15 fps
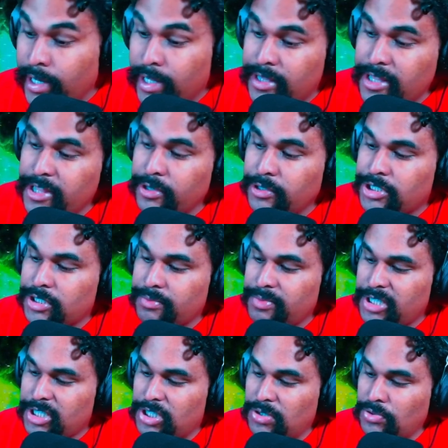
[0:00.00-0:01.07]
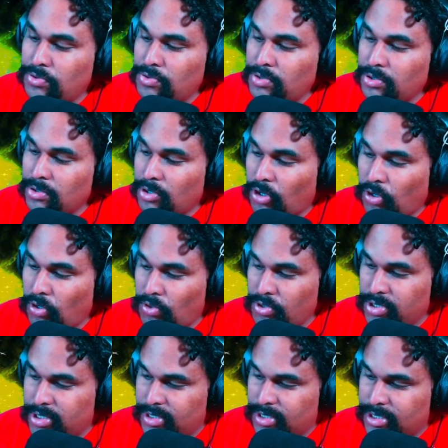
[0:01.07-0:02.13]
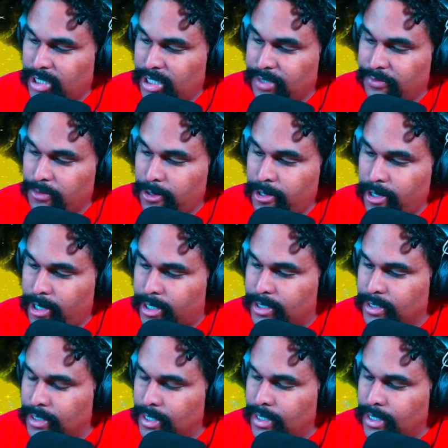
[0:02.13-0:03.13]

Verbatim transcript: Then there should be two little holes in the side of her neck.